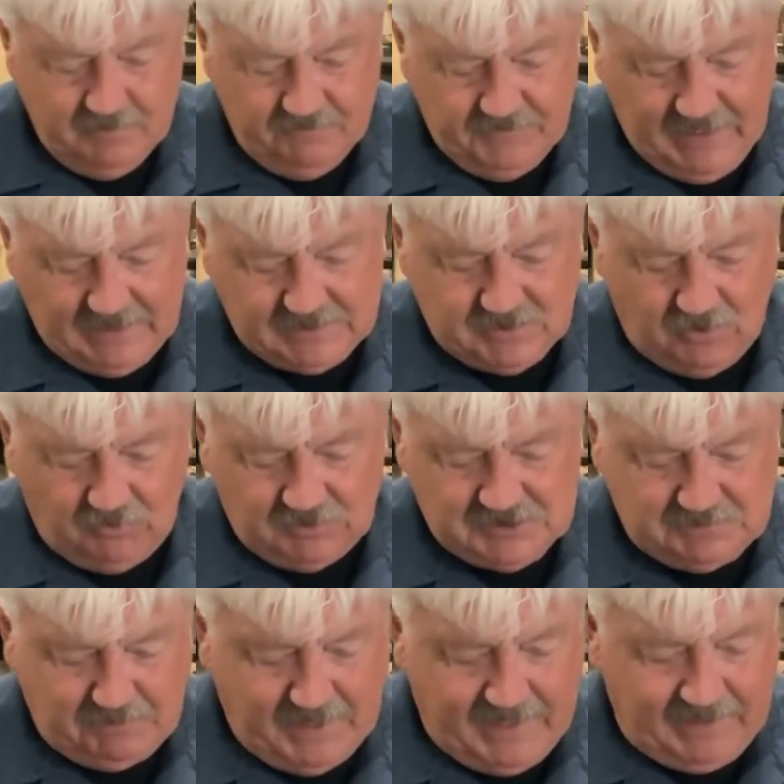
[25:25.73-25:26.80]
That's called
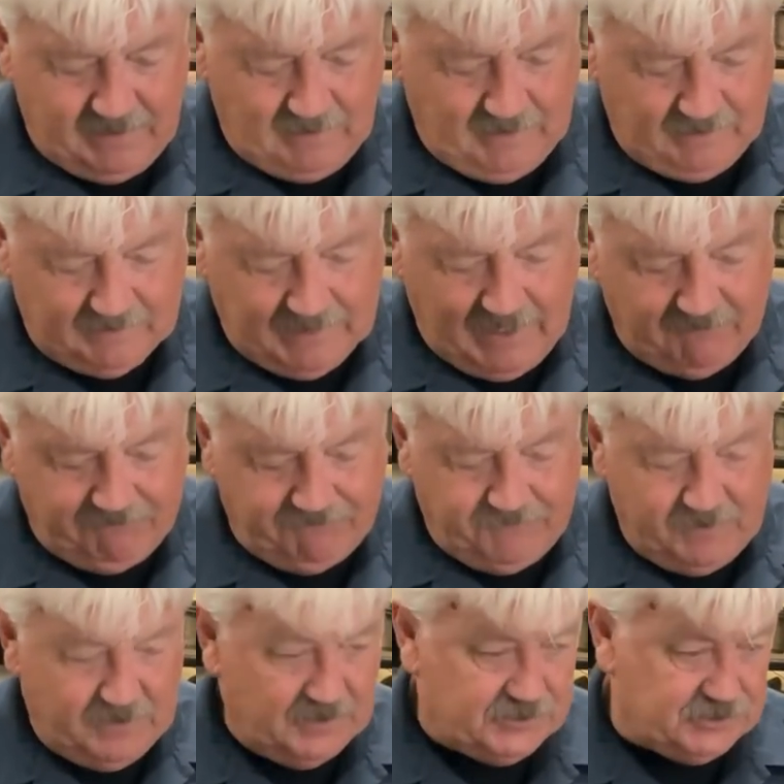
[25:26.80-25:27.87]
spangling. That
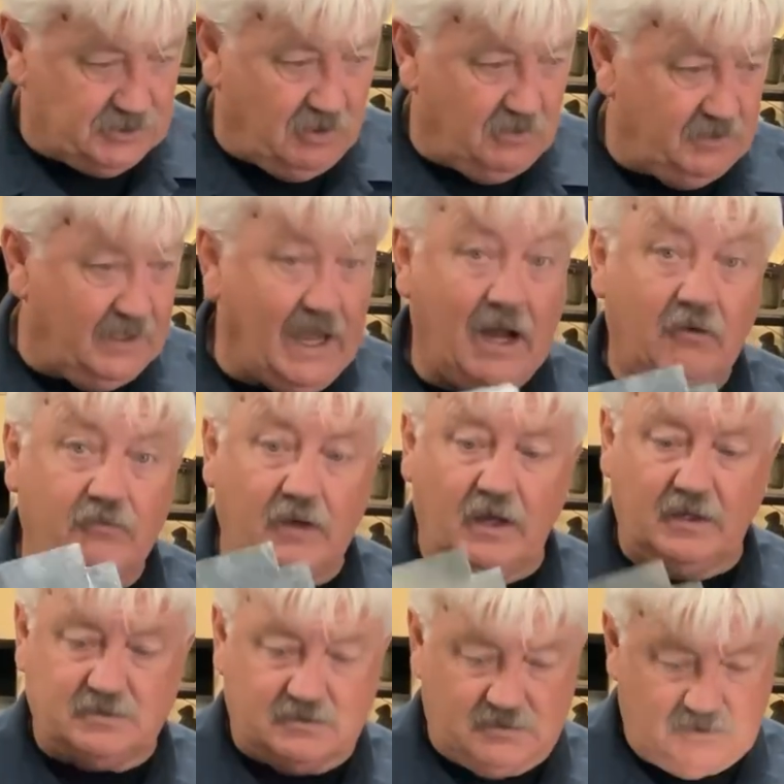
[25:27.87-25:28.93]
finish on
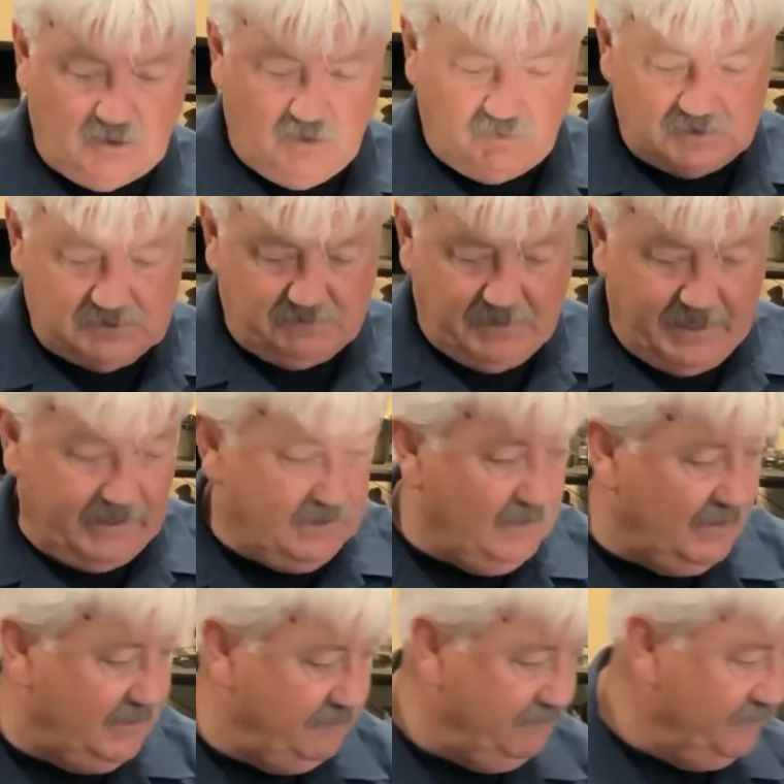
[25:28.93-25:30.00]
galvanized is called spangling.